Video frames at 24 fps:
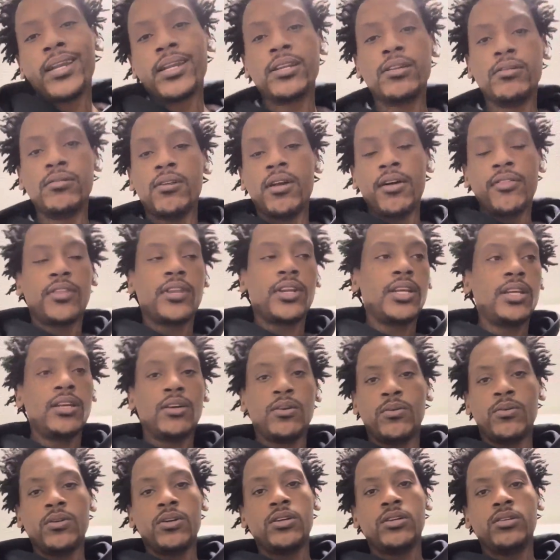do nothing they don't
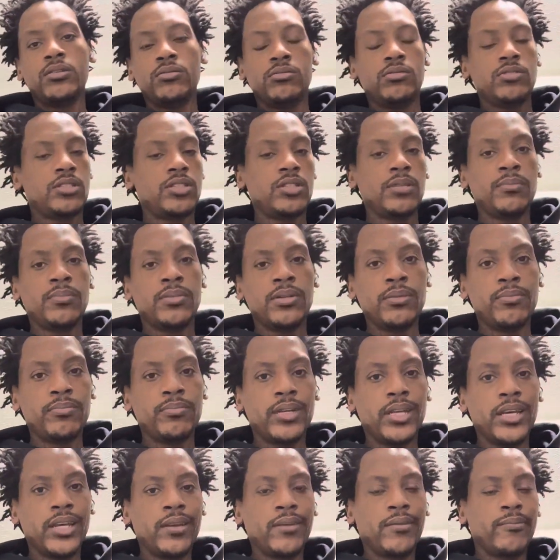want to do. Just simple and
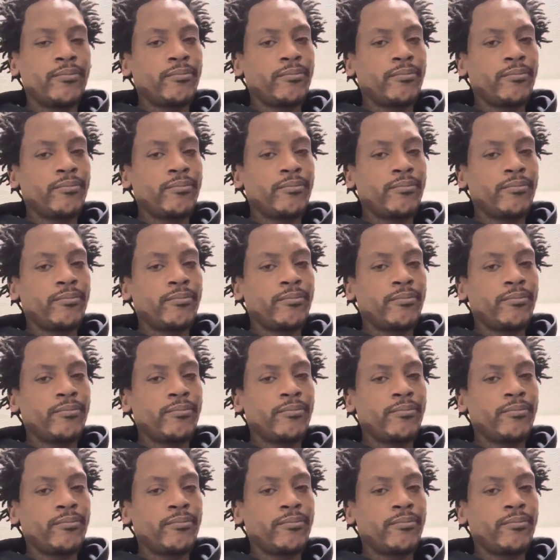plain.